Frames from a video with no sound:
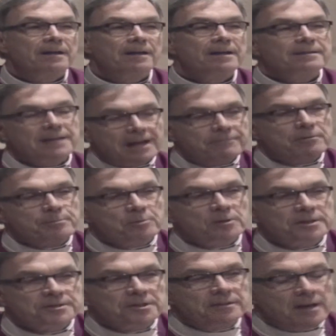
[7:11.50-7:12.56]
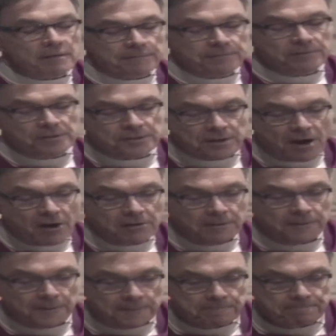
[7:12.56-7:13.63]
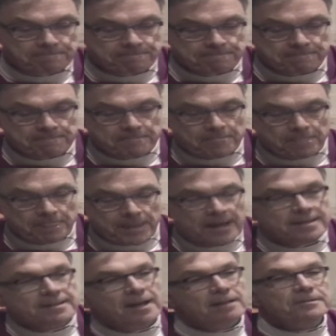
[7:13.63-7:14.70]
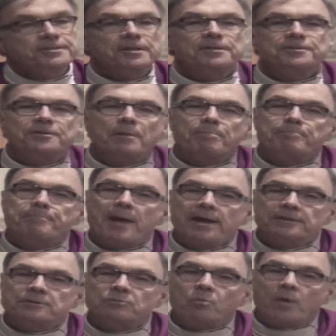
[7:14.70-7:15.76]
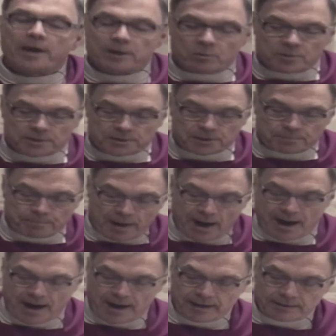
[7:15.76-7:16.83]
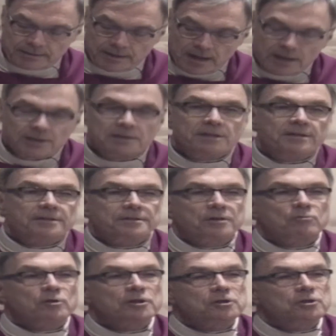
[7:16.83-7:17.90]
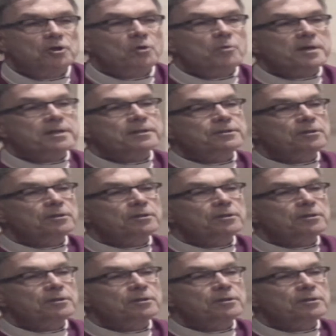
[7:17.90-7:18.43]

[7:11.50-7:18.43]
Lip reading: David Brooks, in that first article, tells us the best way to respond to this gratuitous